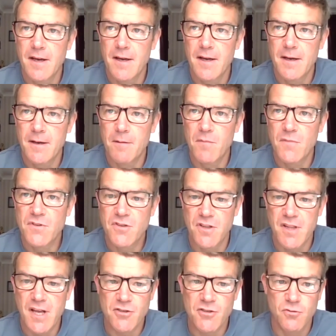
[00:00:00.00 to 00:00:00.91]
Um,
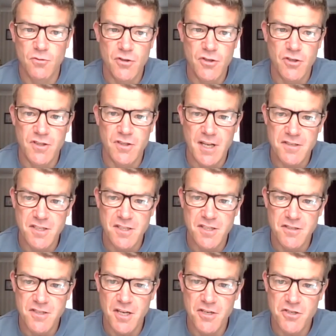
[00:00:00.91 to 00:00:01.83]
so that's all good, that's the
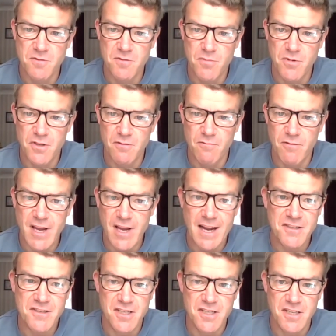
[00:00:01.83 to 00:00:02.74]
intention, but the
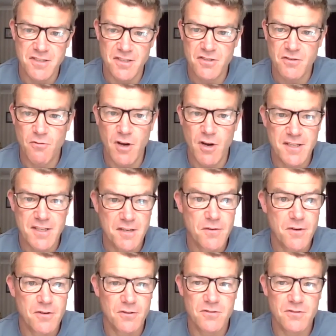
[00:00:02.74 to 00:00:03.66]
reality is it's quite
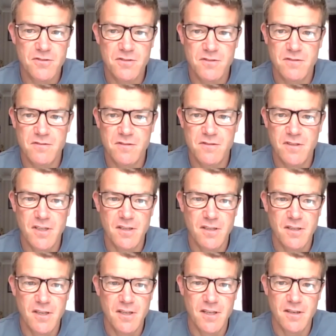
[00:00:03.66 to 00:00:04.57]
difficult.
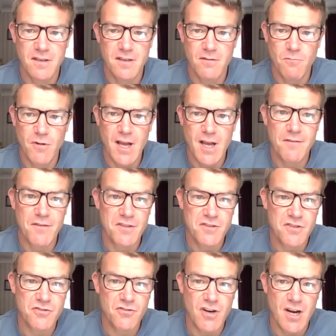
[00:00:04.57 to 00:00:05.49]
It, it, we're having
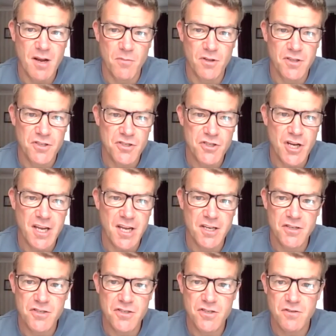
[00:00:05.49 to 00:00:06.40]
to scramble and
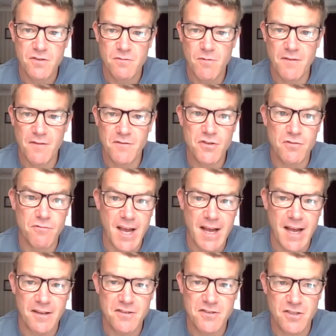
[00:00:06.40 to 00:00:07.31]
change, having to
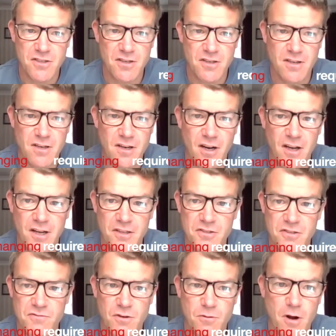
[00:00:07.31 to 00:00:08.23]
react to
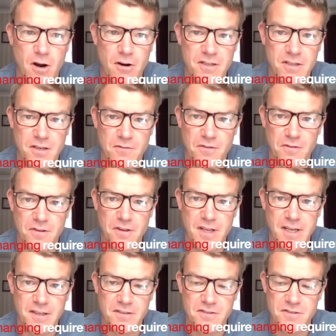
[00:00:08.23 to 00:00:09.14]
clients requiring different
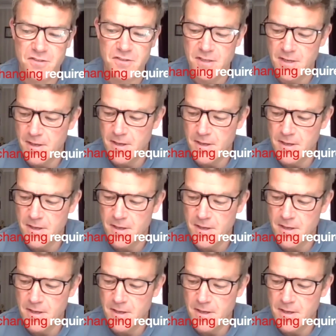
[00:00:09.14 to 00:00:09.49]
things.